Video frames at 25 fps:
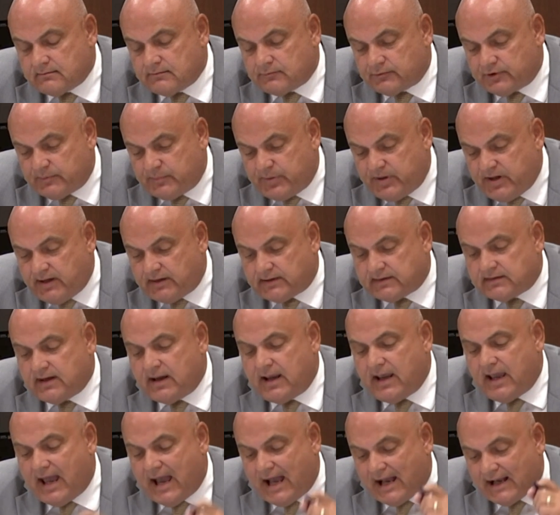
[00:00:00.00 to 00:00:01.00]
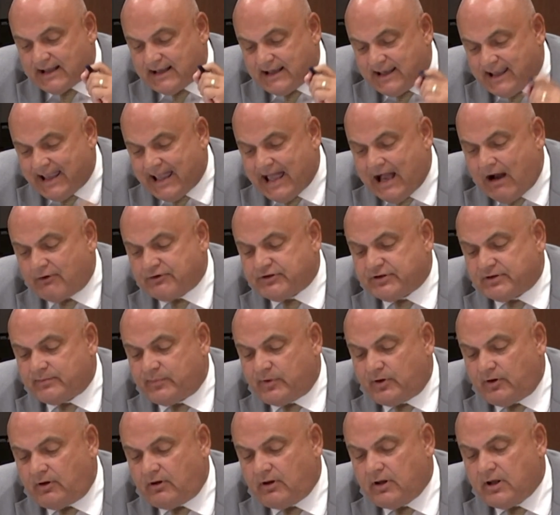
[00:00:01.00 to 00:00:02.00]
Repeat,
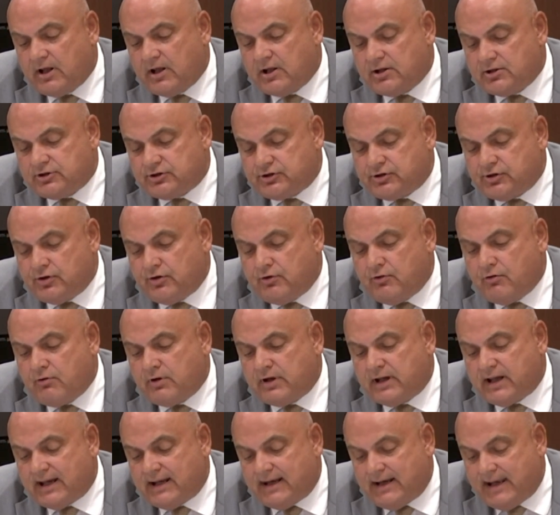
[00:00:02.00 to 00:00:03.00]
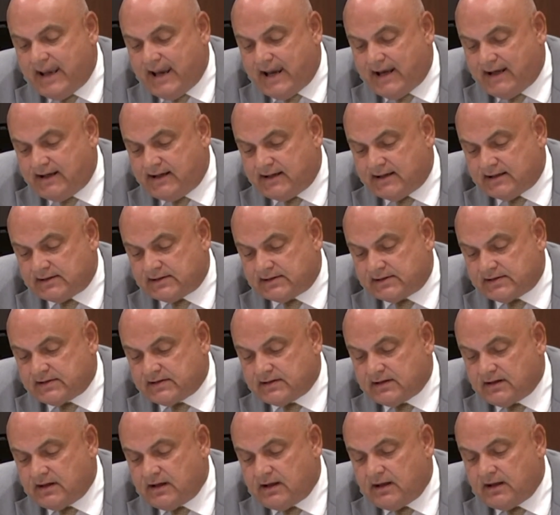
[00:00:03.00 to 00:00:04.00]
accountable to
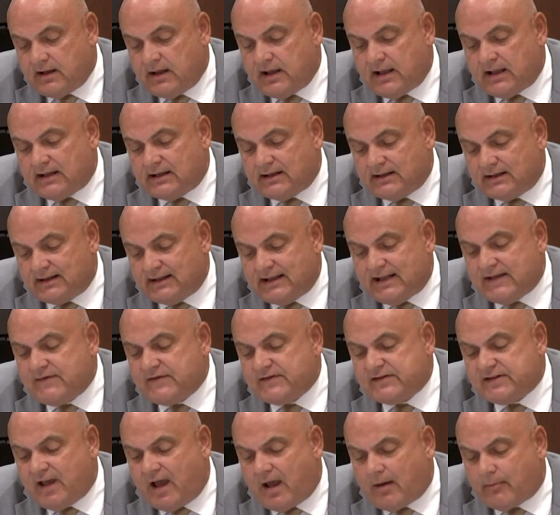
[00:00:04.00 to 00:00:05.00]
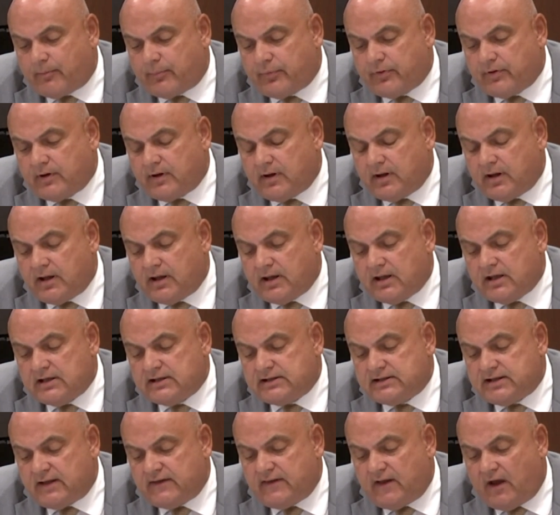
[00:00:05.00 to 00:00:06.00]
Canadians. Lives up
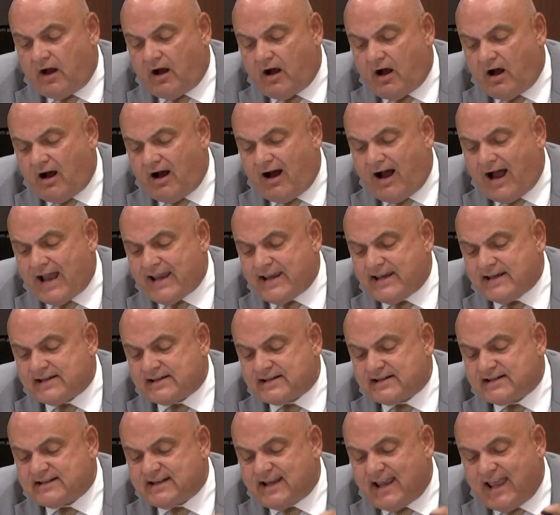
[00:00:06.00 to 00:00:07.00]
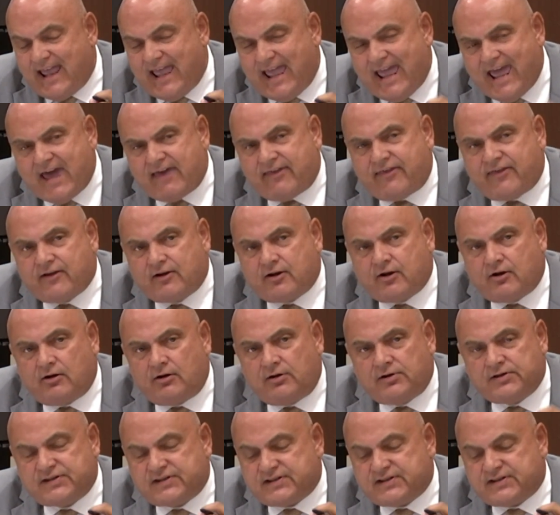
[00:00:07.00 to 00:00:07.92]
to the highest ethical